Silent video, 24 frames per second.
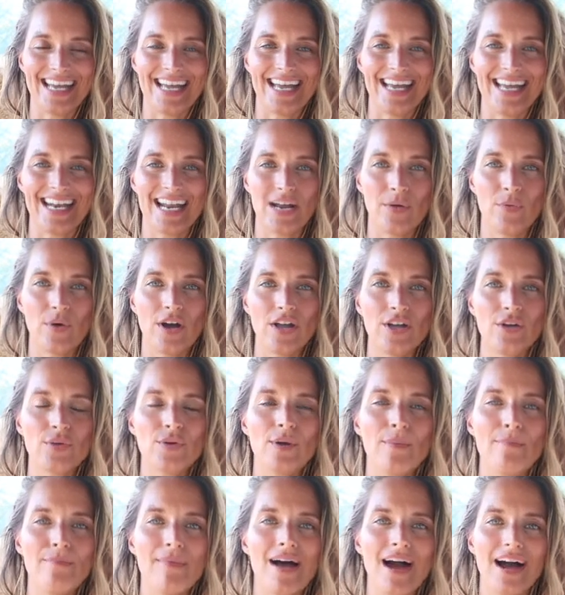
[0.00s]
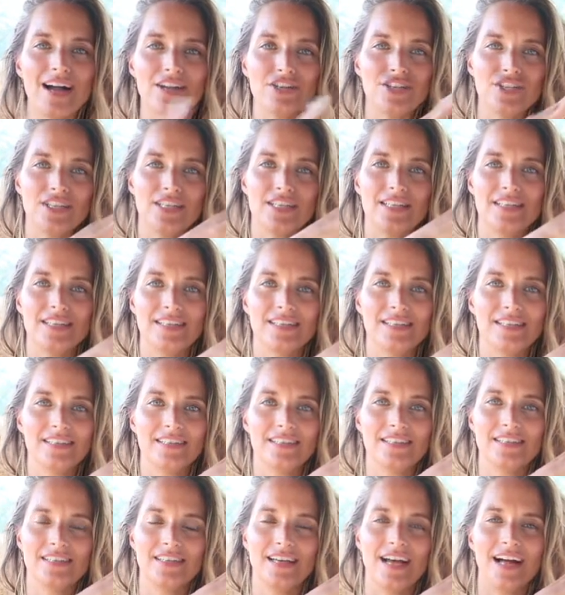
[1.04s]
And I want you to imagine
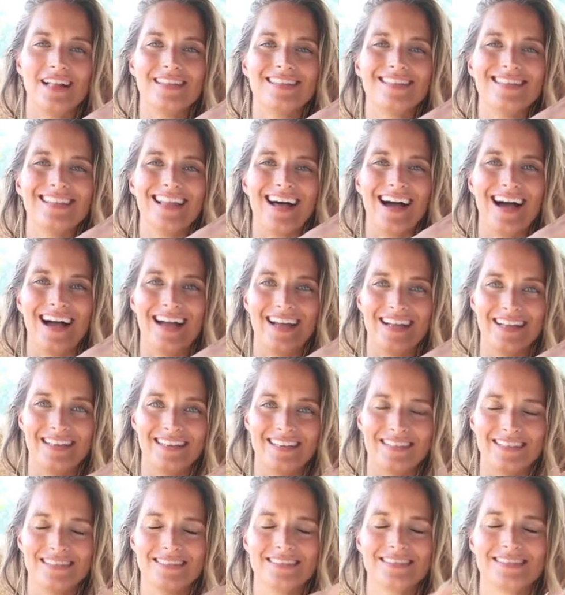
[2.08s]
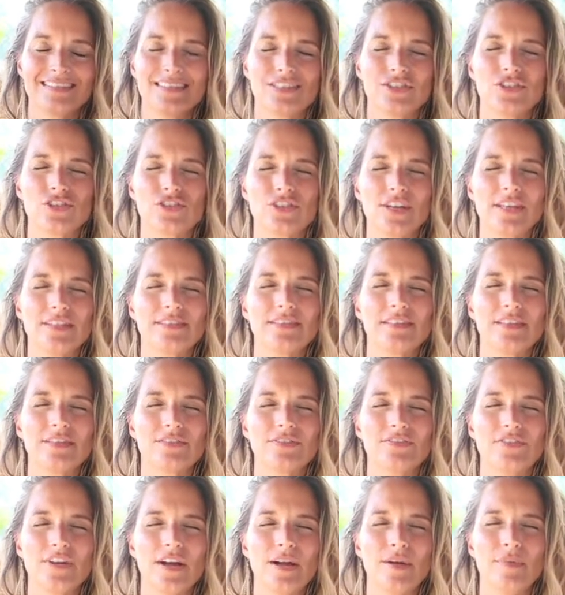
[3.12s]
a line tracing
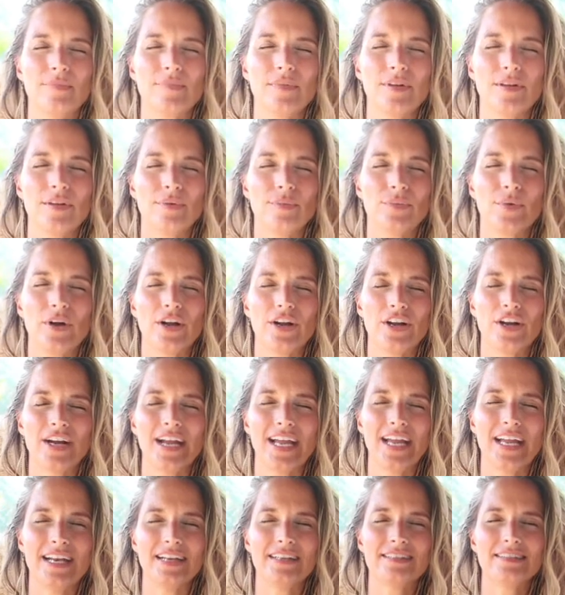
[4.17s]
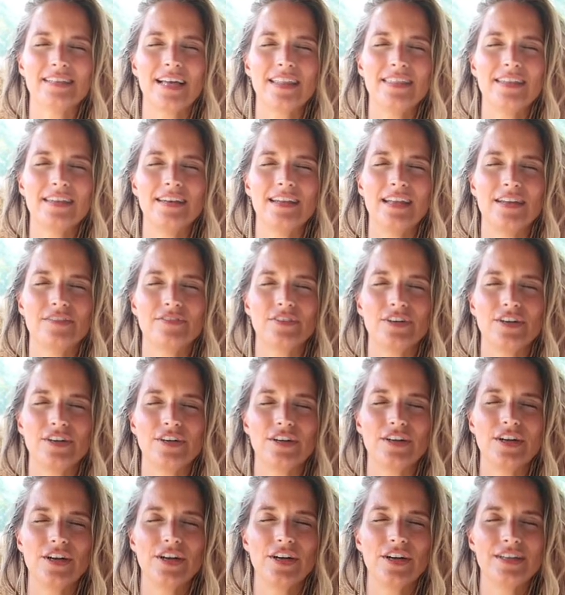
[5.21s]
from where your hand is on the navel